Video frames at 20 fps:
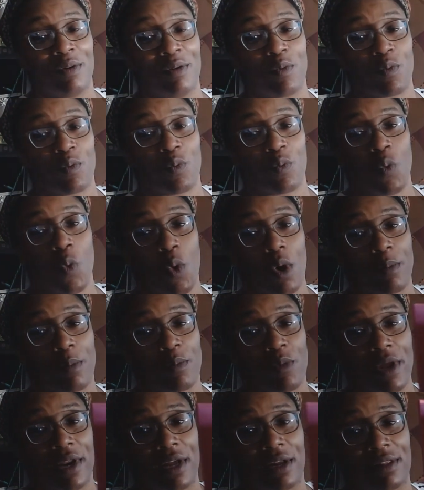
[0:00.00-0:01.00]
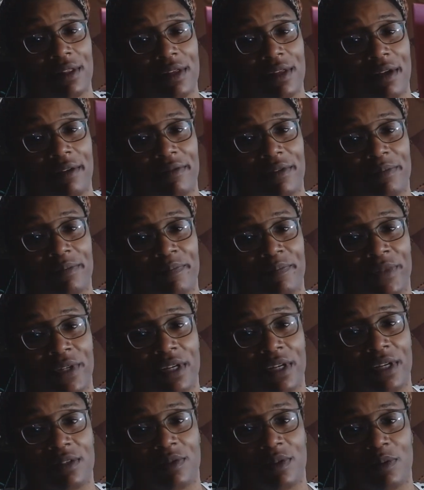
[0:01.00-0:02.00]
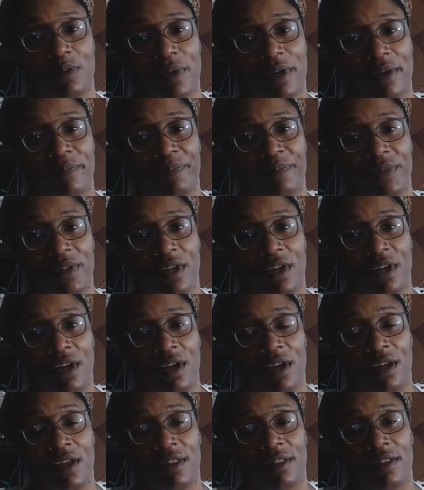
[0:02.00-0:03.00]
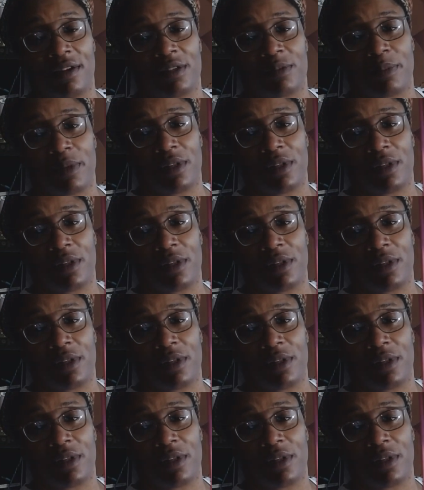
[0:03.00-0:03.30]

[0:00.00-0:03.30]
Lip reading: warm right out of the oven. So anyway, there's my